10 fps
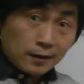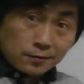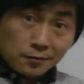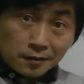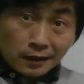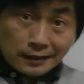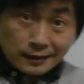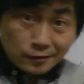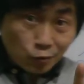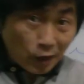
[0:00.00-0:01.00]
So class
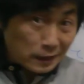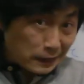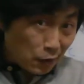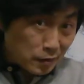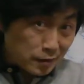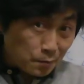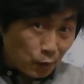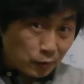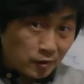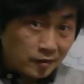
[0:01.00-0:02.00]
is right now is
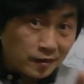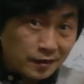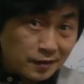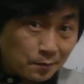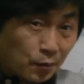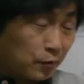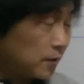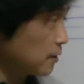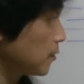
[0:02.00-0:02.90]
important. Is important.